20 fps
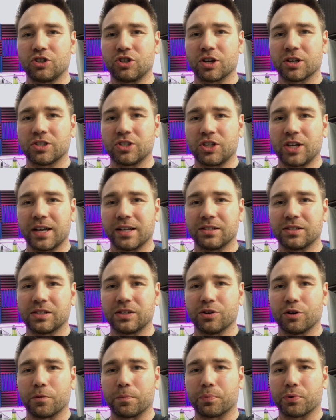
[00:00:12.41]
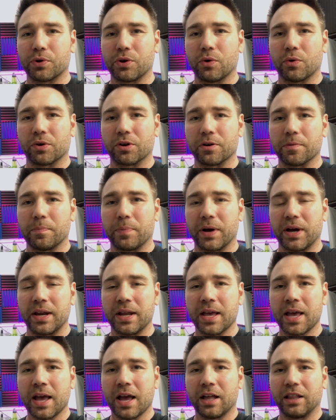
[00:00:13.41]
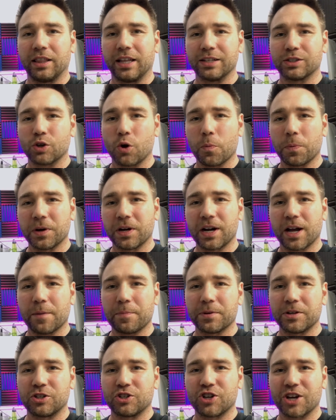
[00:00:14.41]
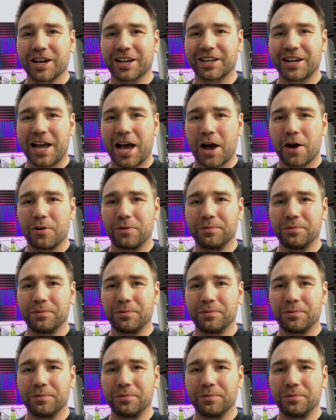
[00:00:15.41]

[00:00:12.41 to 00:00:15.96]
just yet, still a pre-order, but let's open it up and check it out.